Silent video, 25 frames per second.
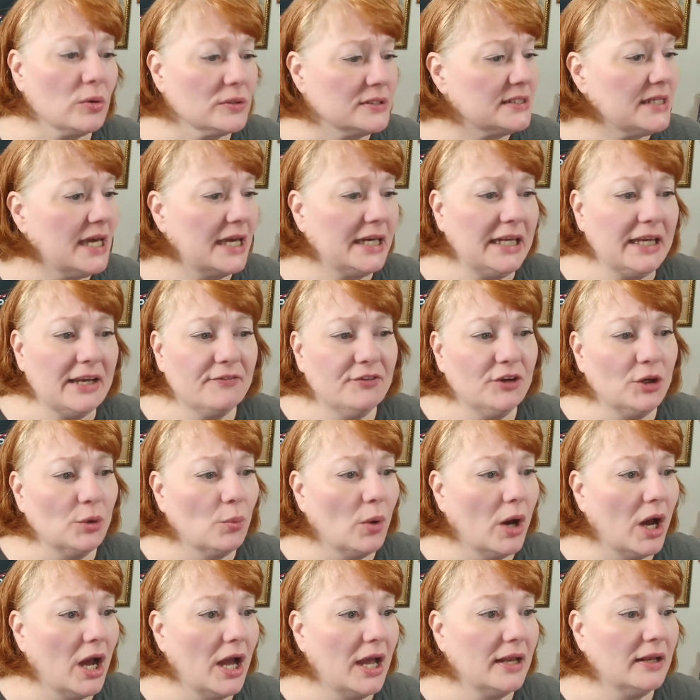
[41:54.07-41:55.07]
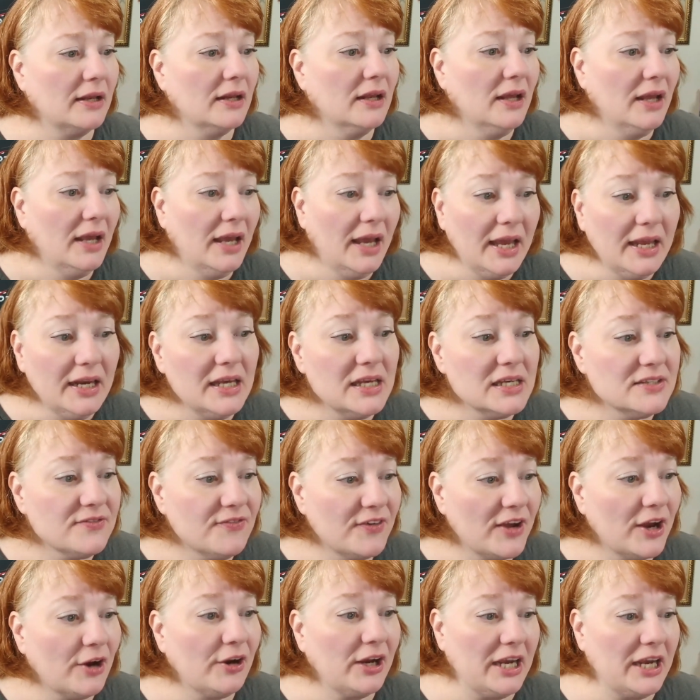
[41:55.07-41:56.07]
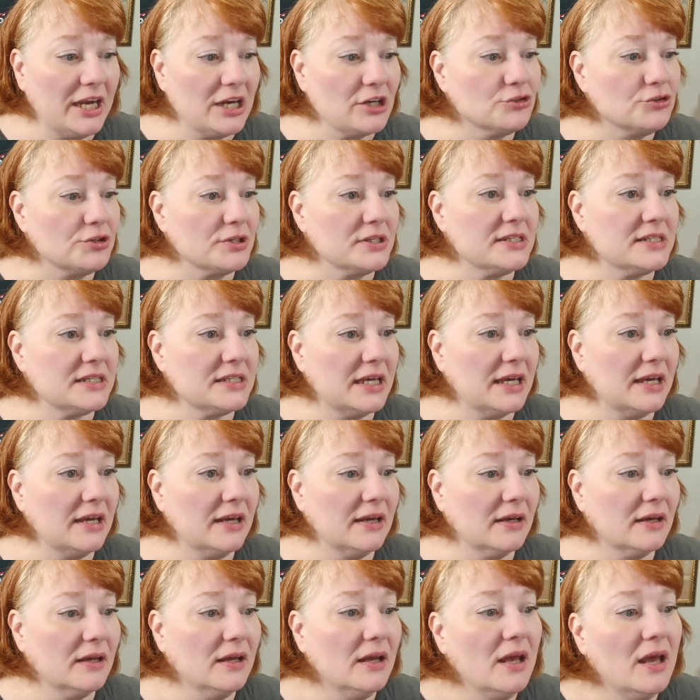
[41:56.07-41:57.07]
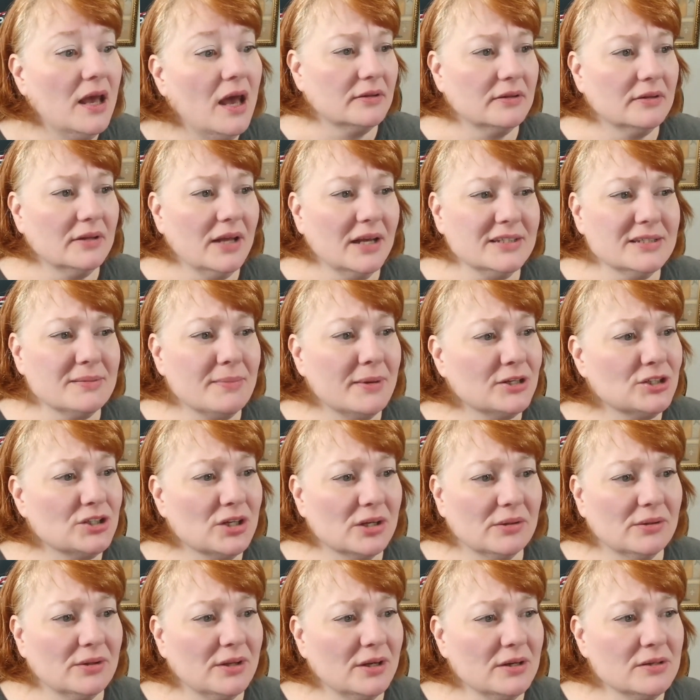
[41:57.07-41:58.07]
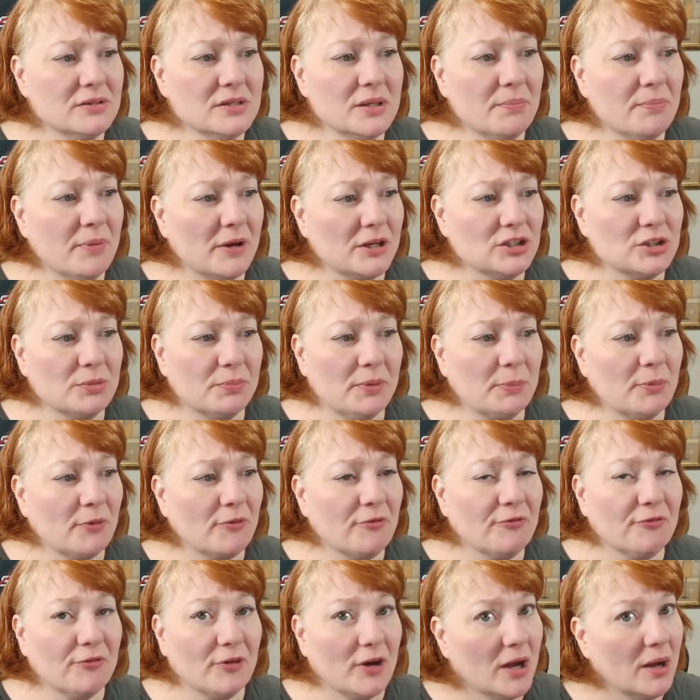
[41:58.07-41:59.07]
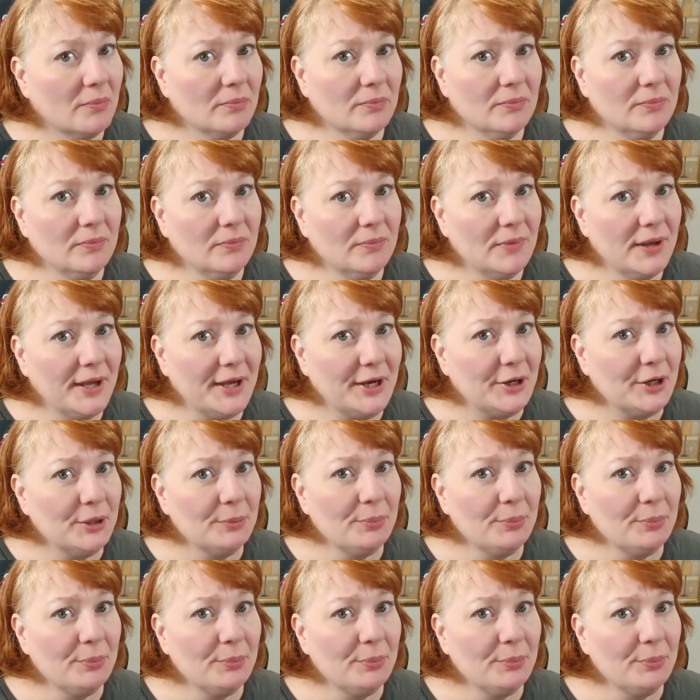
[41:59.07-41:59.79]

study if you want. It is very interesting. Not to mention, there's a bunch of people from Harry